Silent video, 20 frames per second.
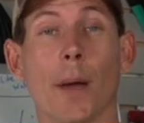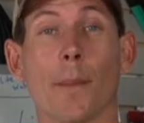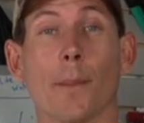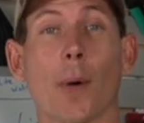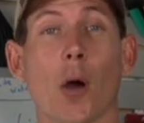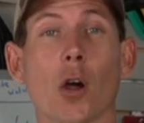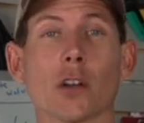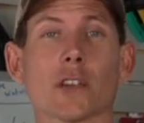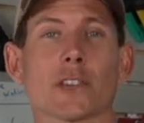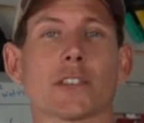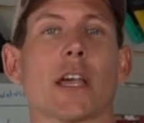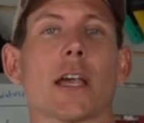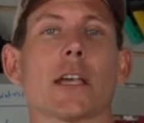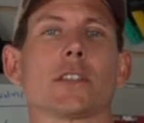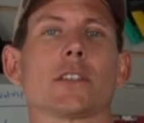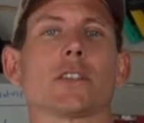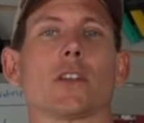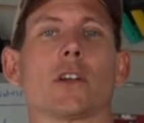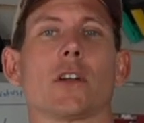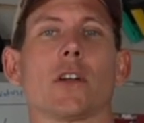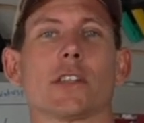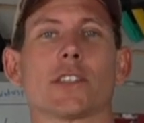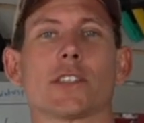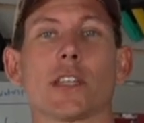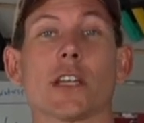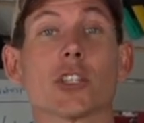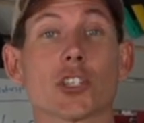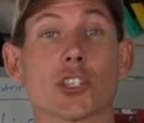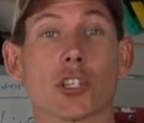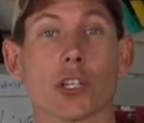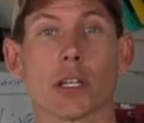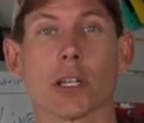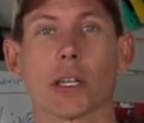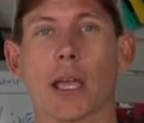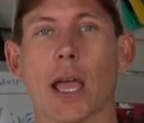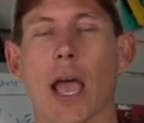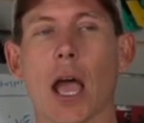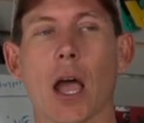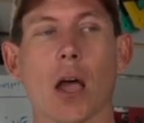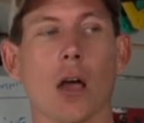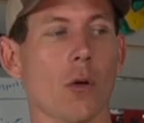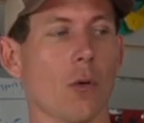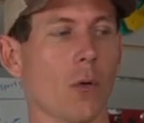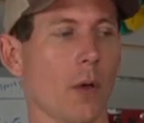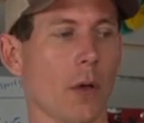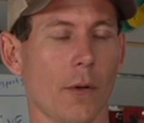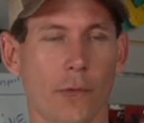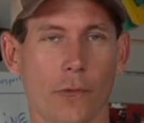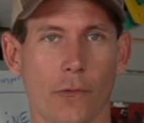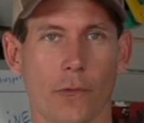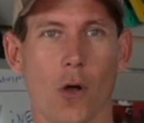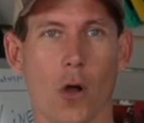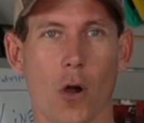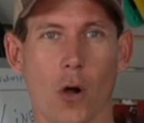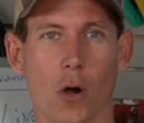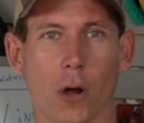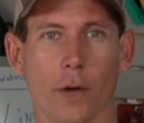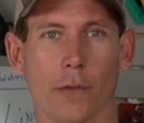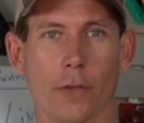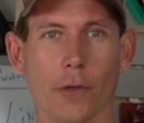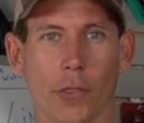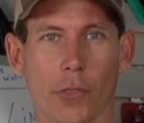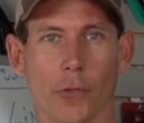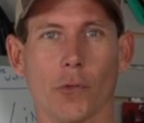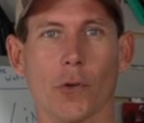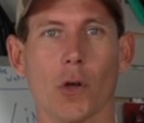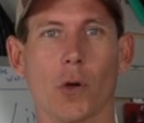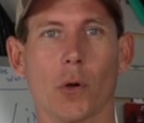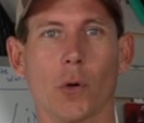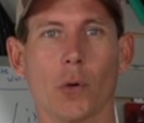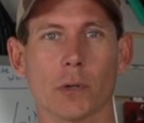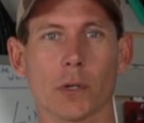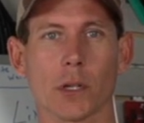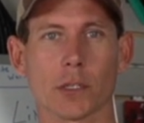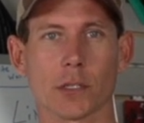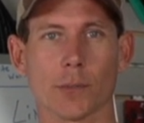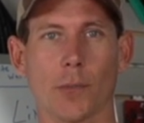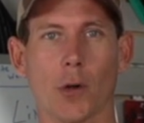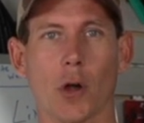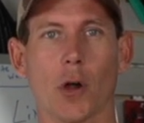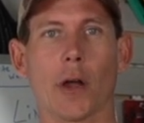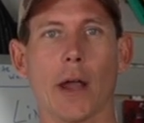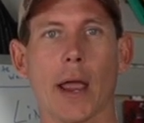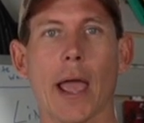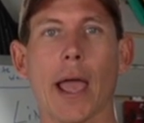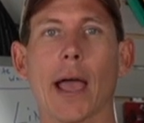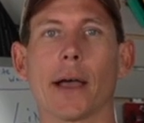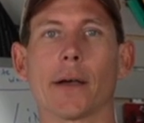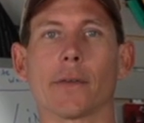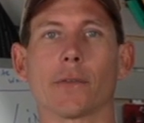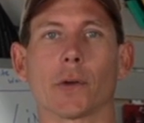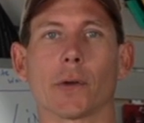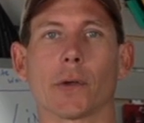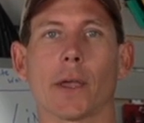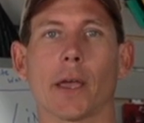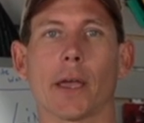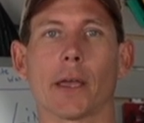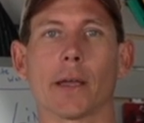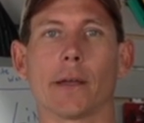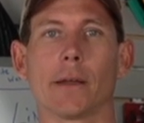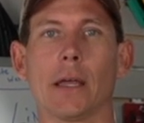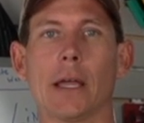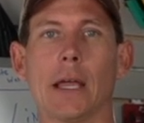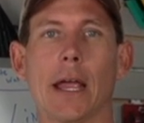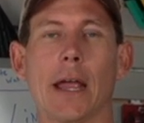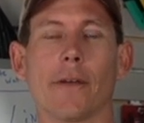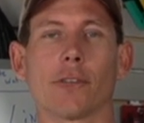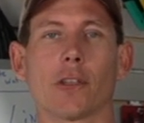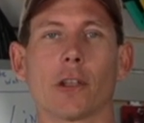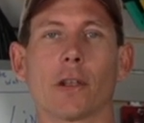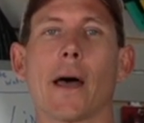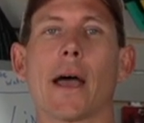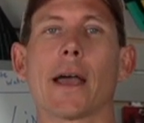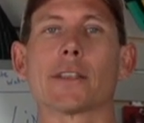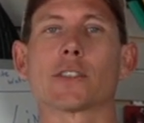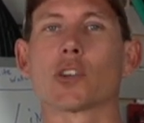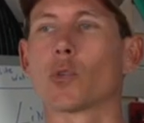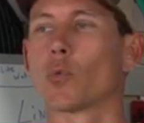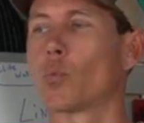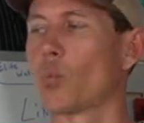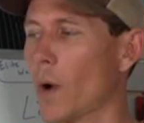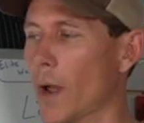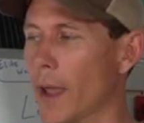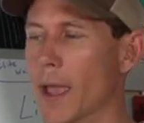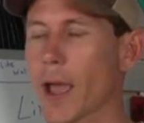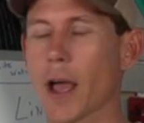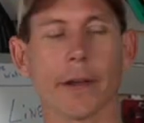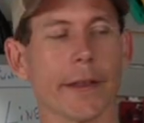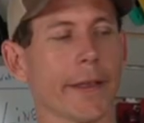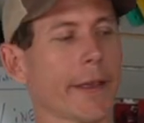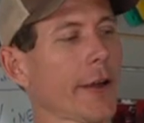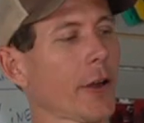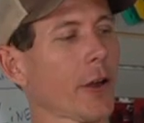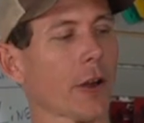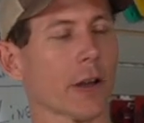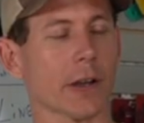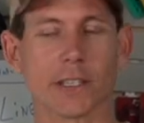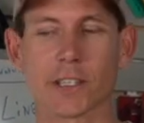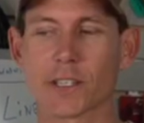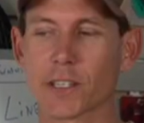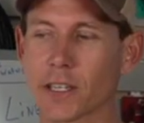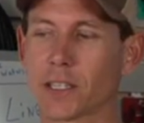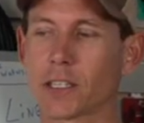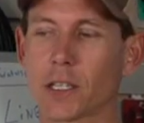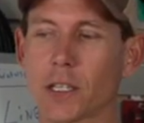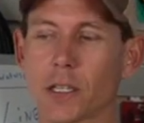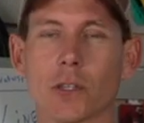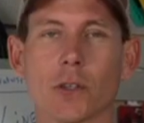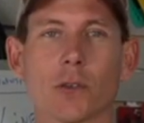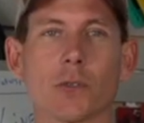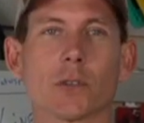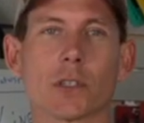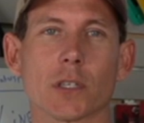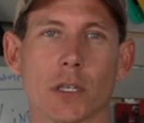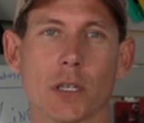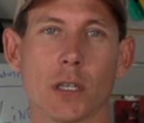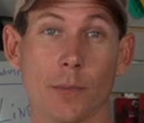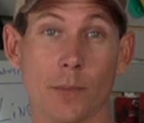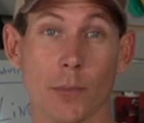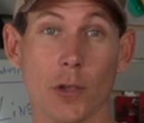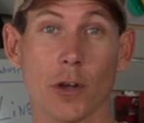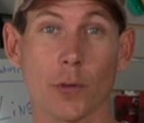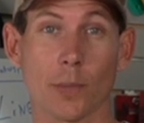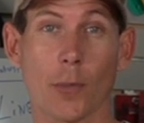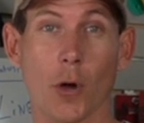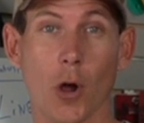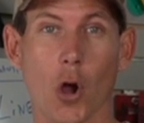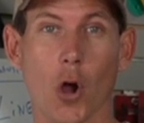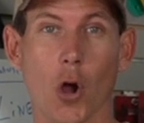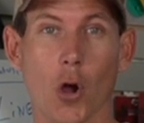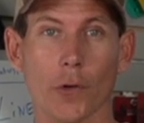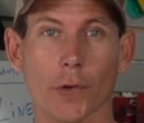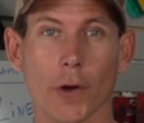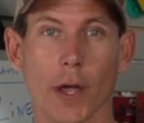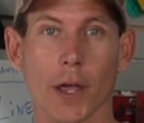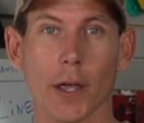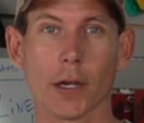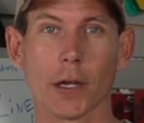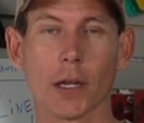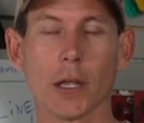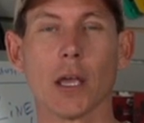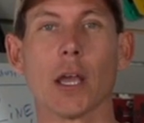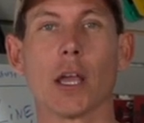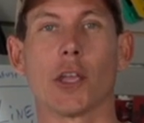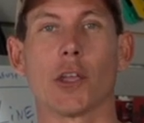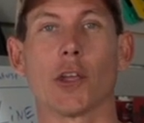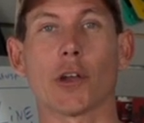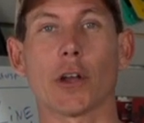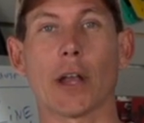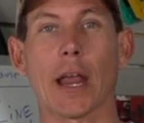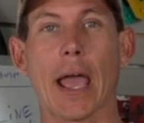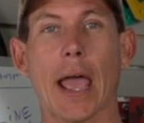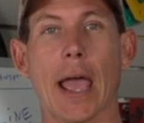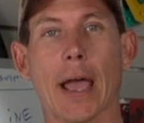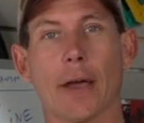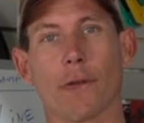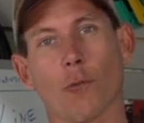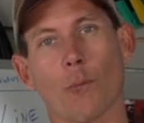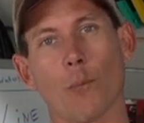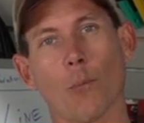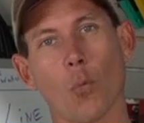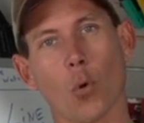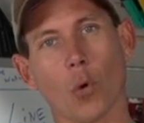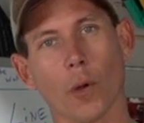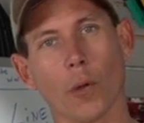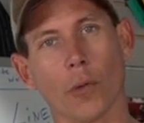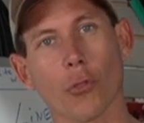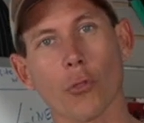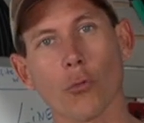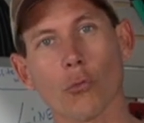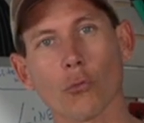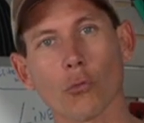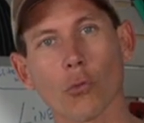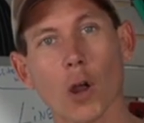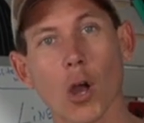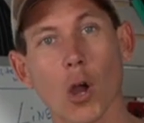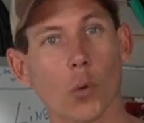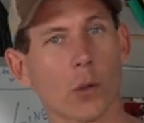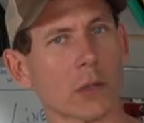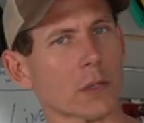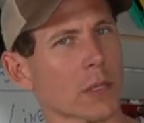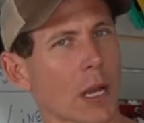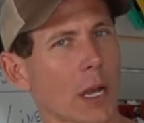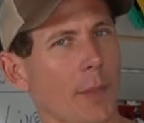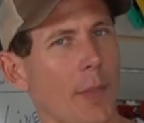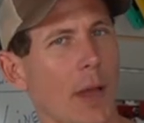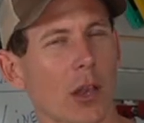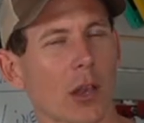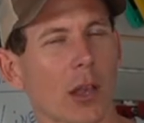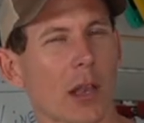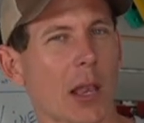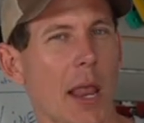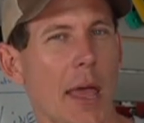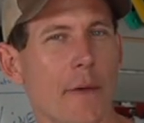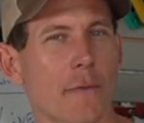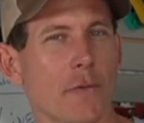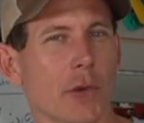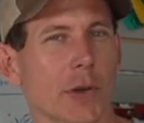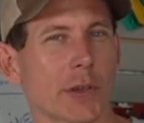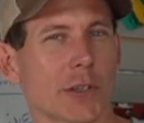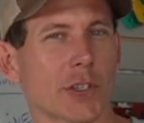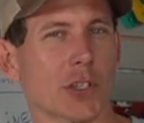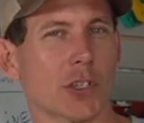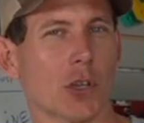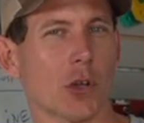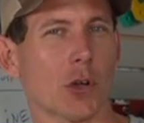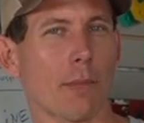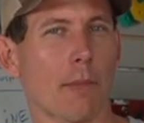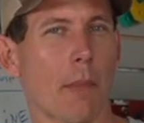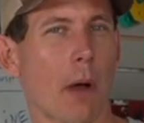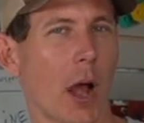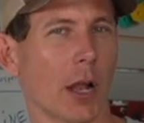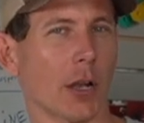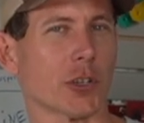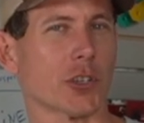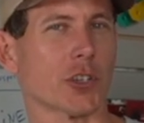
Bar sizes are essentially how far of a throw does the bar have, okay? If the lines are way out here on a 62 centimeter bar, right, you're going to have more throw. It's not about leverage so much.